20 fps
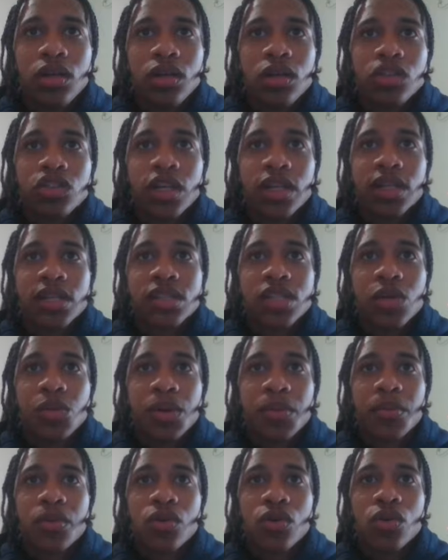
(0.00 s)
So you can see we
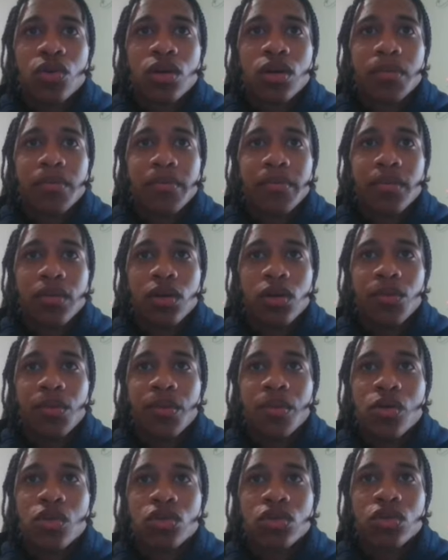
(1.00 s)
broke we broke